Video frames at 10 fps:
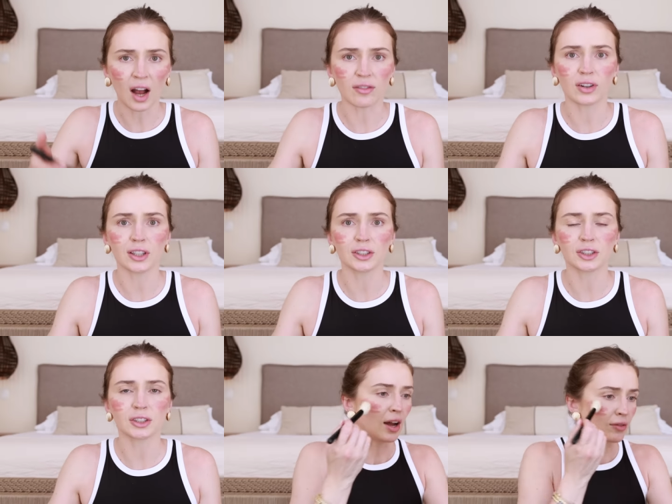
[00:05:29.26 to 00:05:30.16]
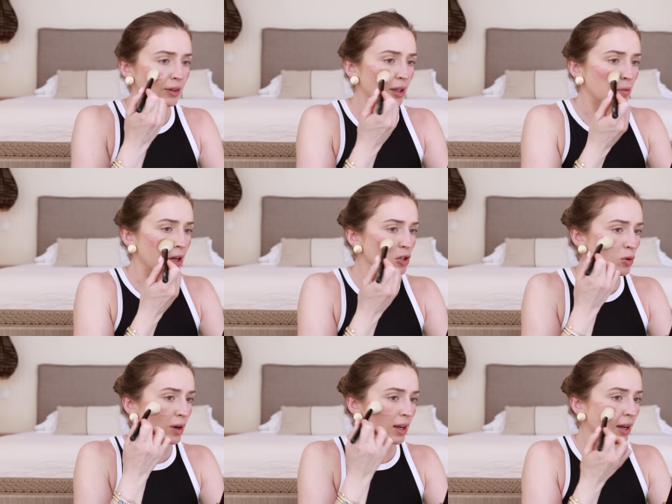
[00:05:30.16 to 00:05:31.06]
coverage I've really been
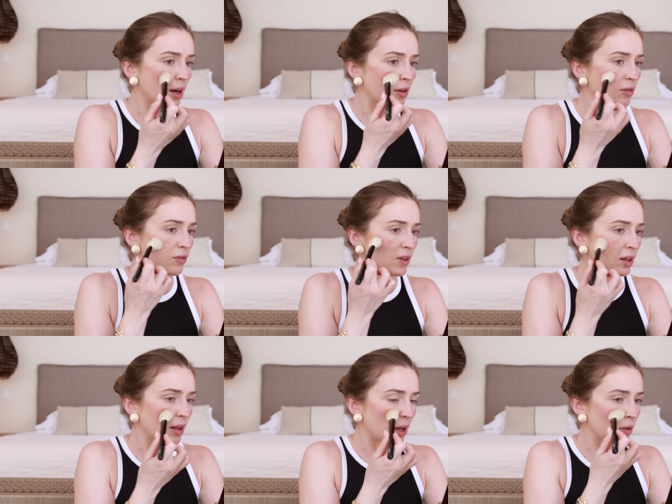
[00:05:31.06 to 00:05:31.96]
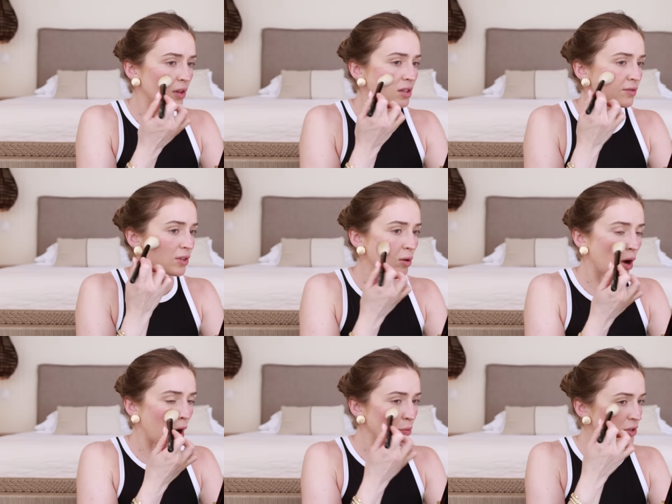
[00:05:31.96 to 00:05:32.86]
enjoying. And I feel like these few
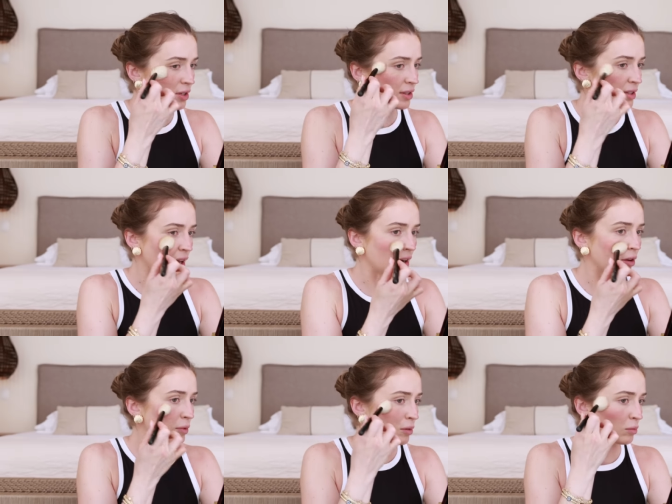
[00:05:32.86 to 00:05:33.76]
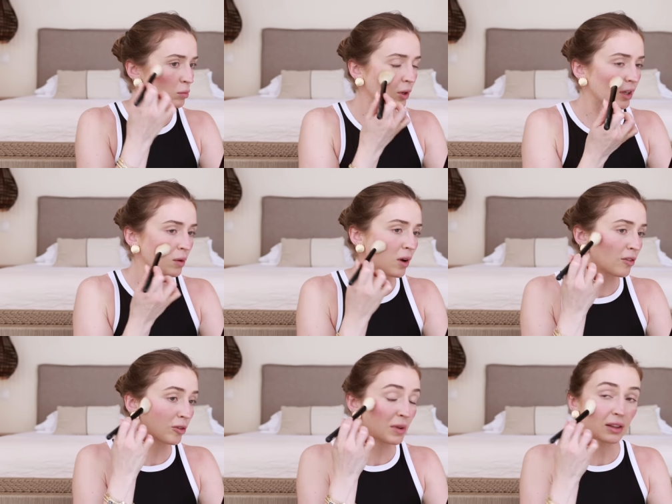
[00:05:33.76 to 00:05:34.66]
options that have been working
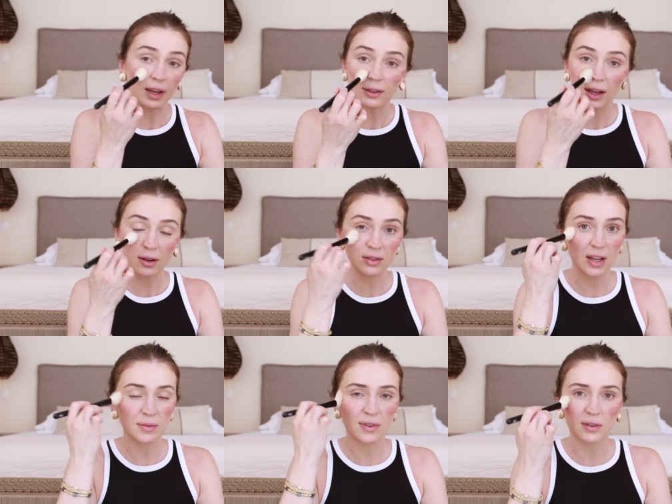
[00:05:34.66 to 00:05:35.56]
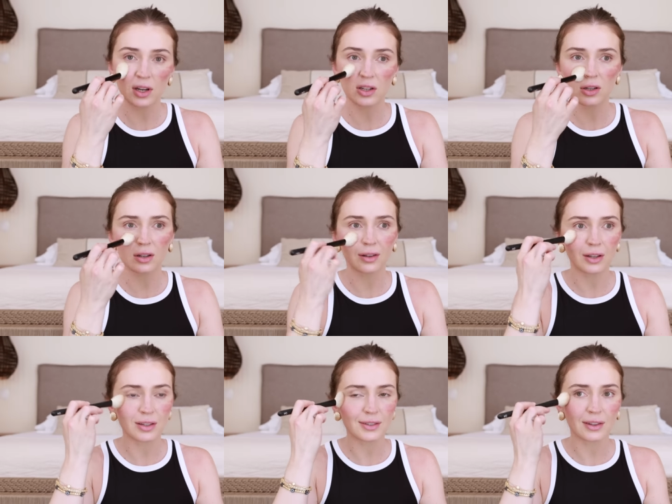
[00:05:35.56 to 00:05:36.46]
well for me, like the House Labs foundation, they
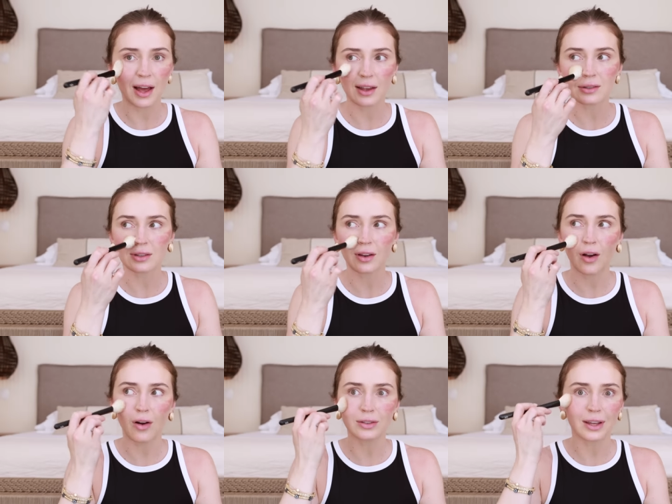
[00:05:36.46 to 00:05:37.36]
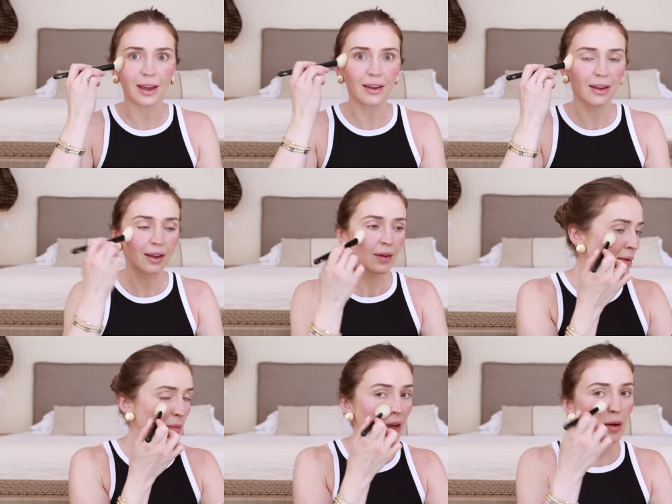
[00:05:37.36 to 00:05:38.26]
just last all day, and
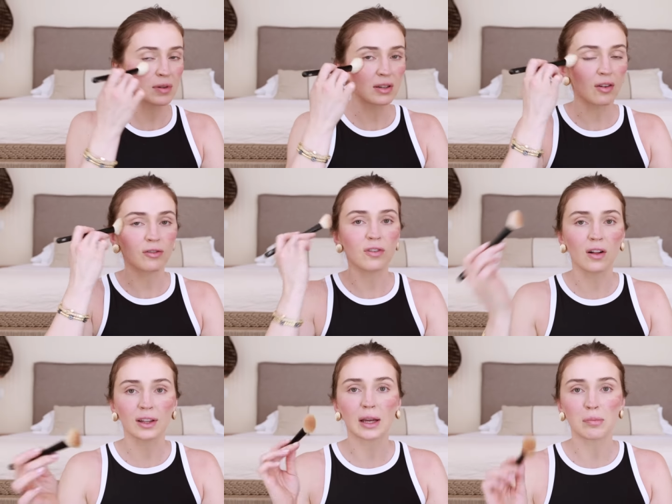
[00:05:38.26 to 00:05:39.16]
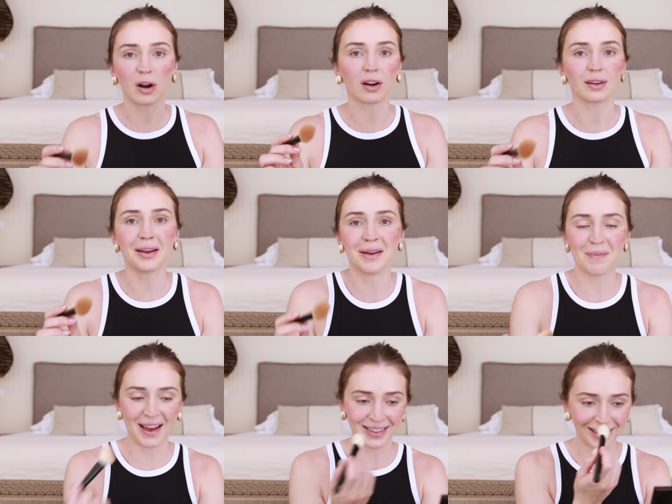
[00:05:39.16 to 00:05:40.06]
my makeup is not falling apart
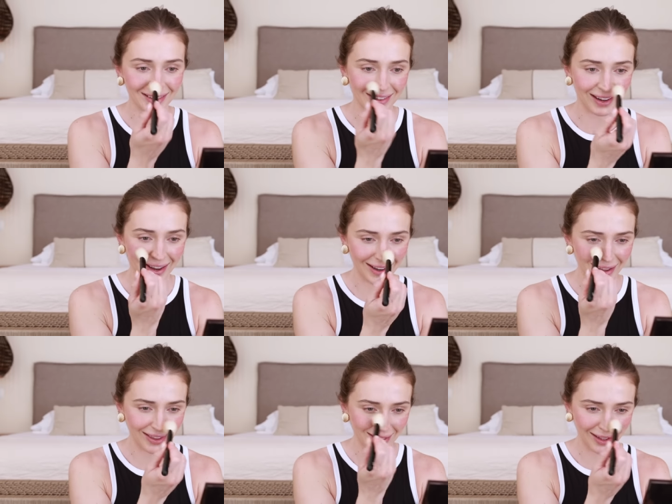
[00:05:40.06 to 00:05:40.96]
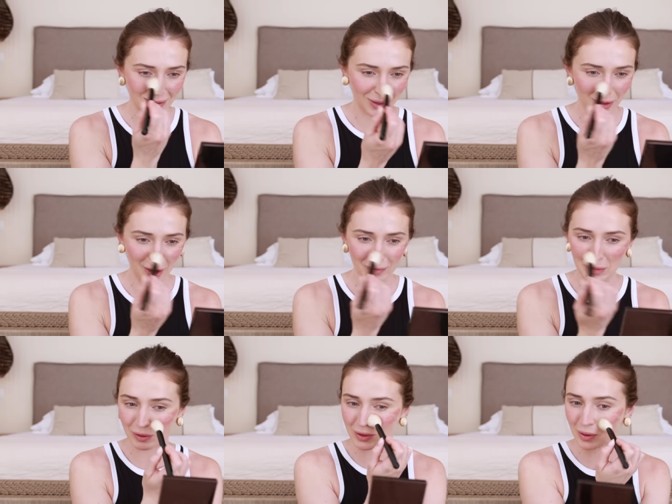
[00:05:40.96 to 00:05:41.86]
by the end of the night. And I think that's what a lot of
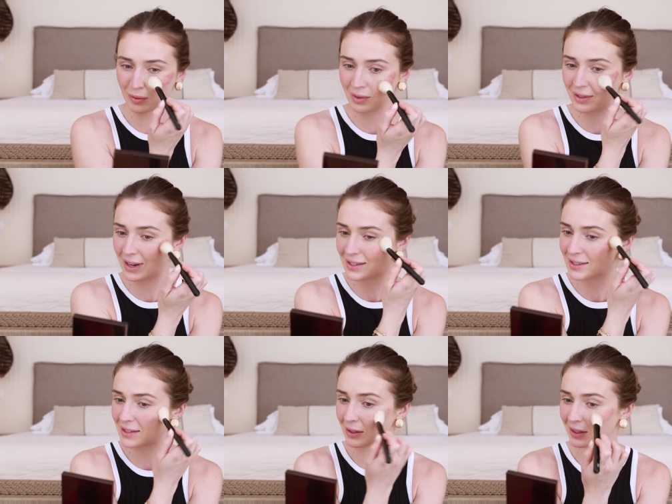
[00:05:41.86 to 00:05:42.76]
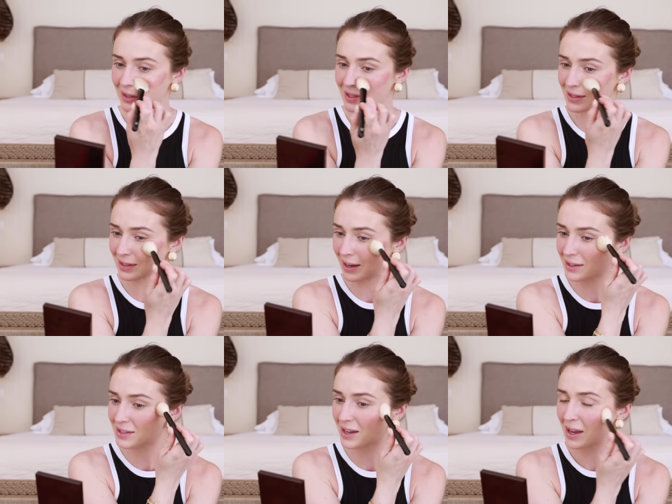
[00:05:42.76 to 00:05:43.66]
people don't necessarily discuss